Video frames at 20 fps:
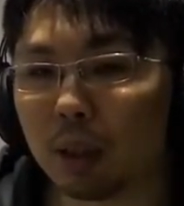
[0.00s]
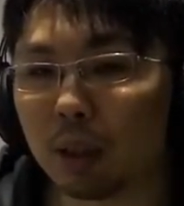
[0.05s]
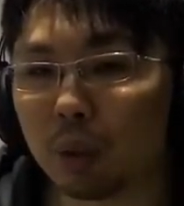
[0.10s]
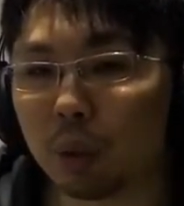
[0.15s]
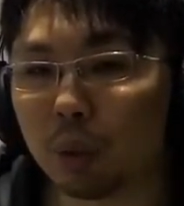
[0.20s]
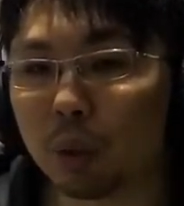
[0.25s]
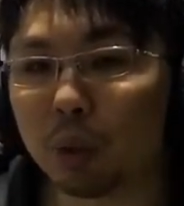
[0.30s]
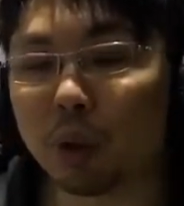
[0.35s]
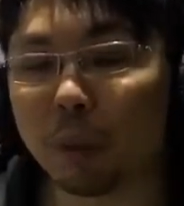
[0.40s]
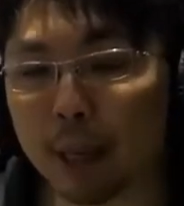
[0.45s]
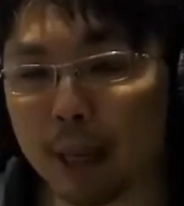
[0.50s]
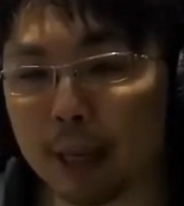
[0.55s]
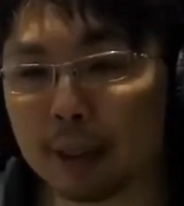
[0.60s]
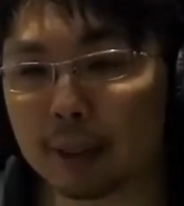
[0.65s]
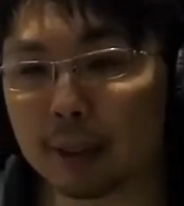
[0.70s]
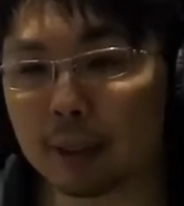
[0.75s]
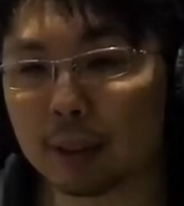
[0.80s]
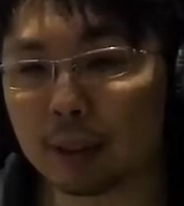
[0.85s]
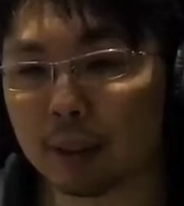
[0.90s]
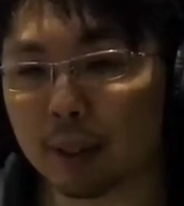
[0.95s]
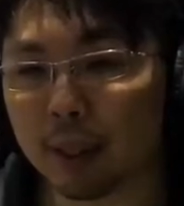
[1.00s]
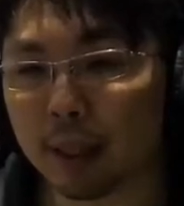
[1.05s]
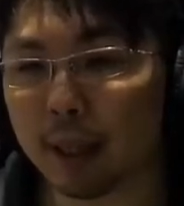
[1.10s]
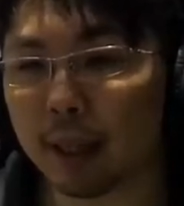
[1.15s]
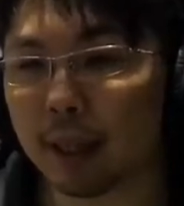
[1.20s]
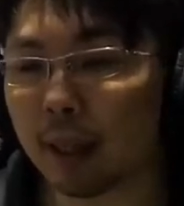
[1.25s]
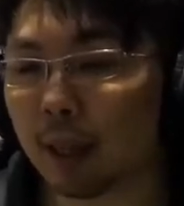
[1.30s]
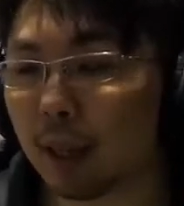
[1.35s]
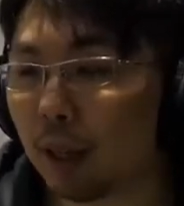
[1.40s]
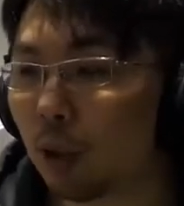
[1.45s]
do your best. Okay,
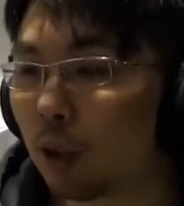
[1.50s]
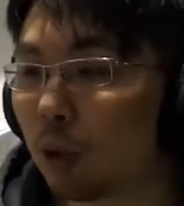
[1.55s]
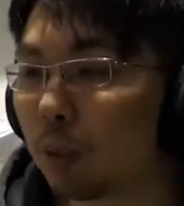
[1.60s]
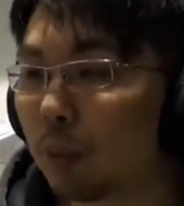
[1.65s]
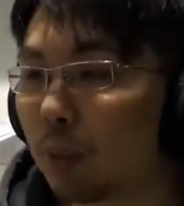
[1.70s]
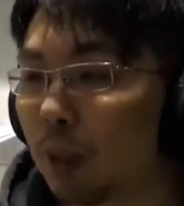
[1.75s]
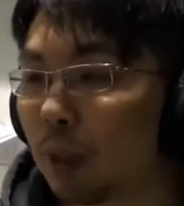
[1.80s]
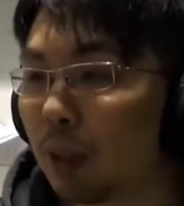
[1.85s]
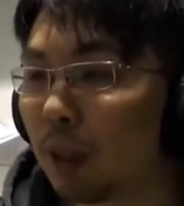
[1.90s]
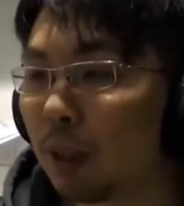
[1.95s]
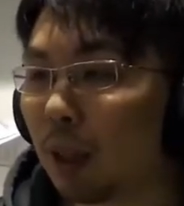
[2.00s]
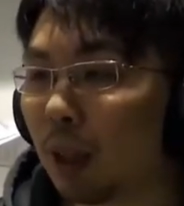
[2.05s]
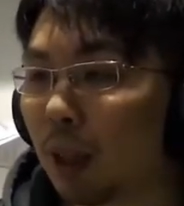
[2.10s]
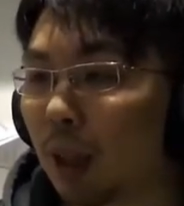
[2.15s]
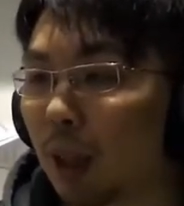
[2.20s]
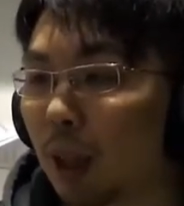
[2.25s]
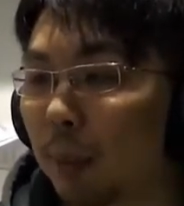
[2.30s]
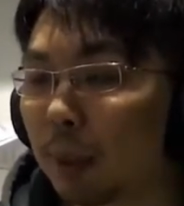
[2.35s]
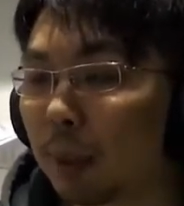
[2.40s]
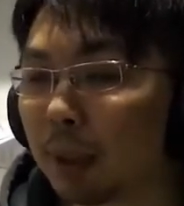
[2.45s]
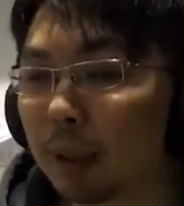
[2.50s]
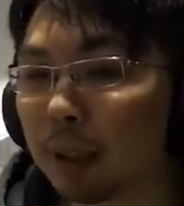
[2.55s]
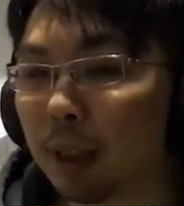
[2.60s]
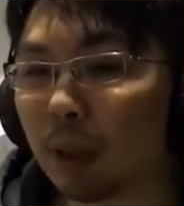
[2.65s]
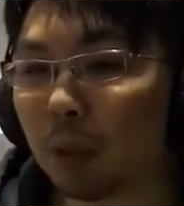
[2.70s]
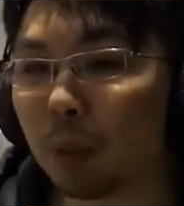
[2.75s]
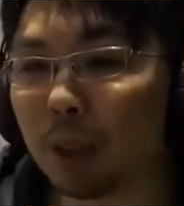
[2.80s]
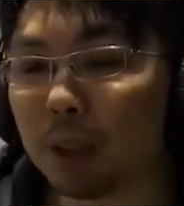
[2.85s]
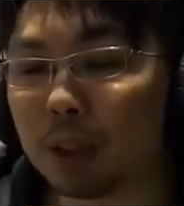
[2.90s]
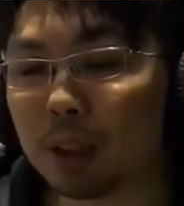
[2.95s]
I hope by the
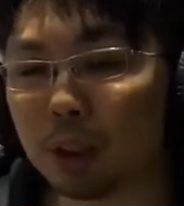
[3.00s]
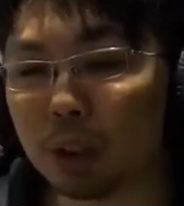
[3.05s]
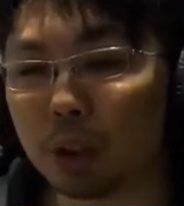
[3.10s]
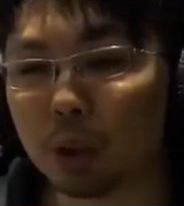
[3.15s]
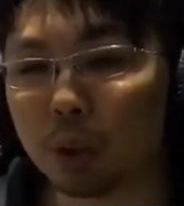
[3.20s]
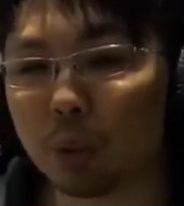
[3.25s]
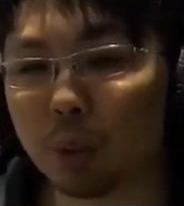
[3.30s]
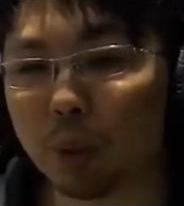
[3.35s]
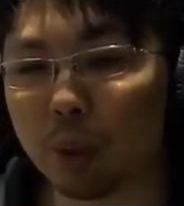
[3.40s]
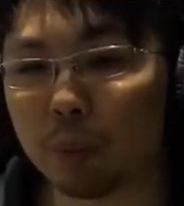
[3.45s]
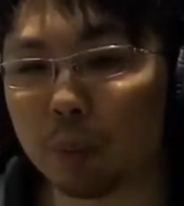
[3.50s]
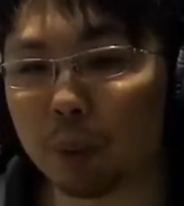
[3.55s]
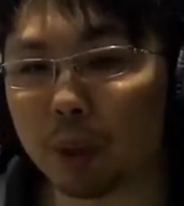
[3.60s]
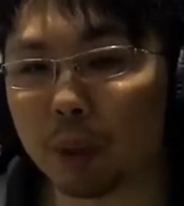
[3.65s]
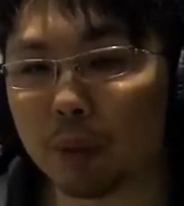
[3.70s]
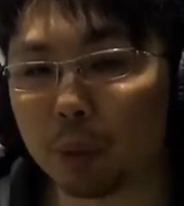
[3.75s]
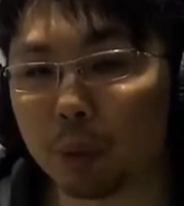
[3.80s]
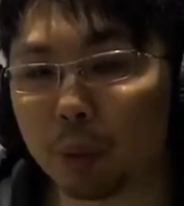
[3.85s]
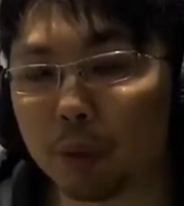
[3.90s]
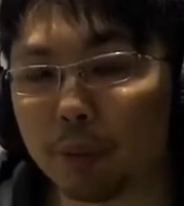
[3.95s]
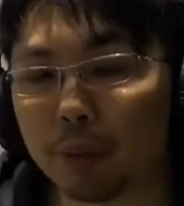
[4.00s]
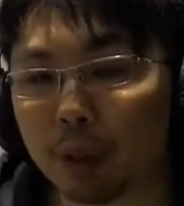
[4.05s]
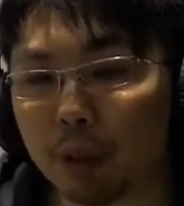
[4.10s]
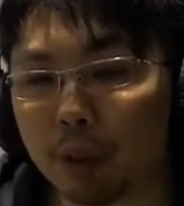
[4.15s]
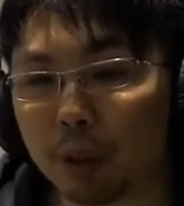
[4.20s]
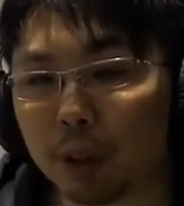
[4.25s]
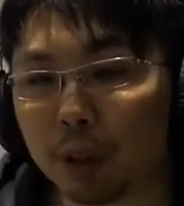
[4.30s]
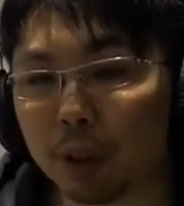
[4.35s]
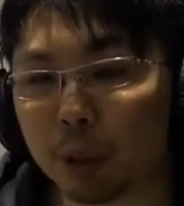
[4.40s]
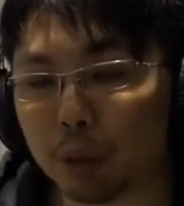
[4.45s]
time I see you when we are doing
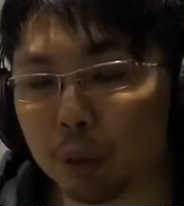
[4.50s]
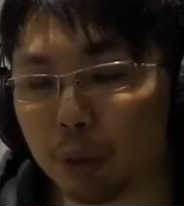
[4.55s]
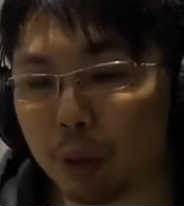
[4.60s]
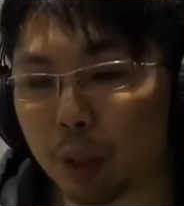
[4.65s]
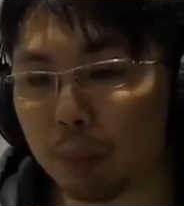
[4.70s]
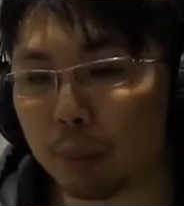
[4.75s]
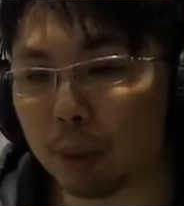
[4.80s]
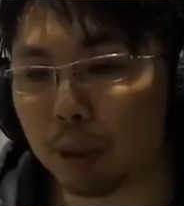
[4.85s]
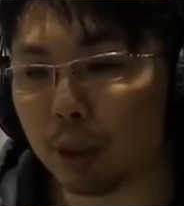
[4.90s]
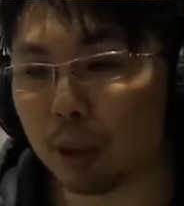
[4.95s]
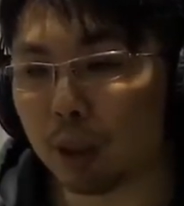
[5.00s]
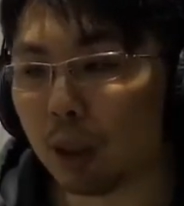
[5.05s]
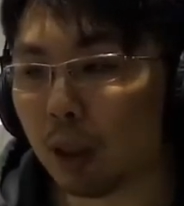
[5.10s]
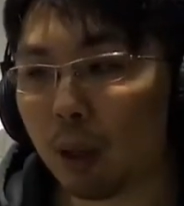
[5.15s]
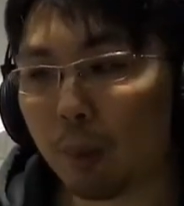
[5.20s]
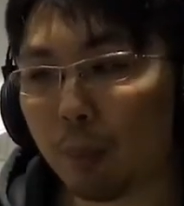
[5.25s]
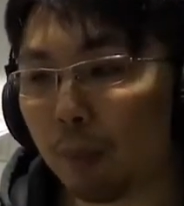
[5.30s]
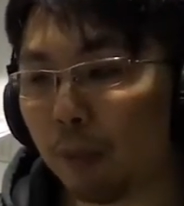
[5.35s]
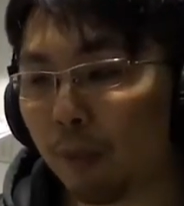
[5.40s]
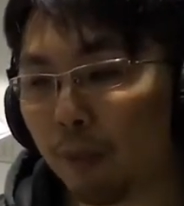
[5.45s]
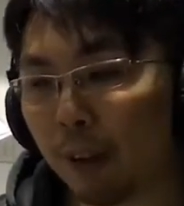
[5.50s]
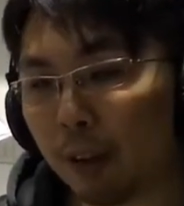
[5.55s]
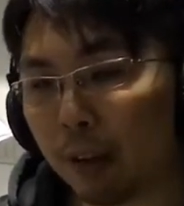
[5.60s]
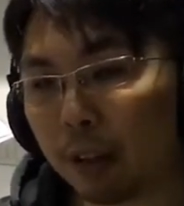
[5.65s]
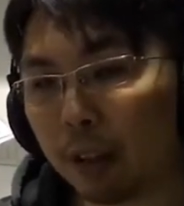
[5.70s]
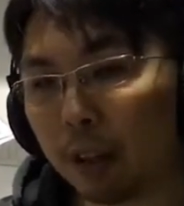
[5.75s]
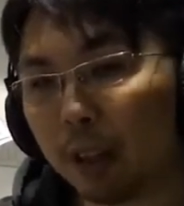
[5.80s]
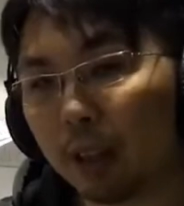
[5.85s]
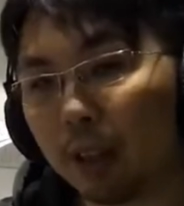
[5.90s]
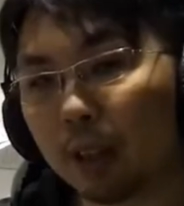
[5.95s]
recording, you can be perfect
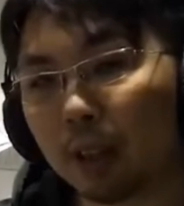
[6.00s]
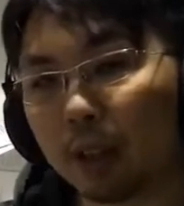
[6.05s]
already.